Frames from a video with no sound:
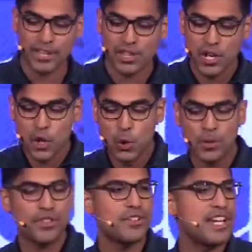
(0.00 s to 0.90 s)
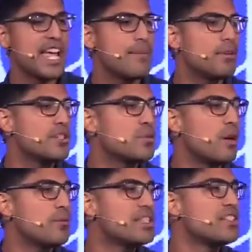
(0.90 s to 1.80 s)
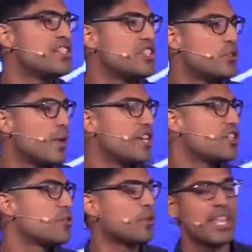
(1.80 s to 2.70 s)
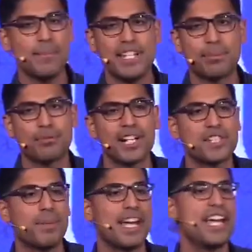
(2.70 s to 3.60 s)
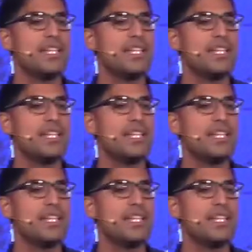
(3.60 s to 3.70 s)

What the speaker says: with? Who were their neighbors? What was the situation? Were they being oppressed by